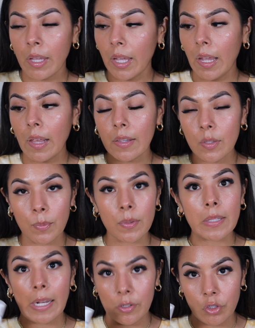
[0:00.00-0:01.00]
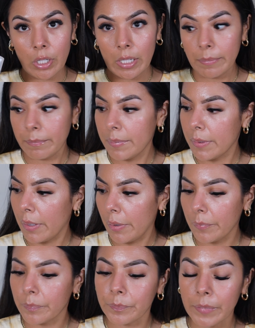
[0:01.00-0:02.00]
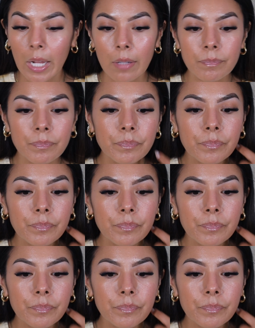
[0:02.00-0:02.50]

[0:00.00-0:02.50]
and this was not cheap. So yeah.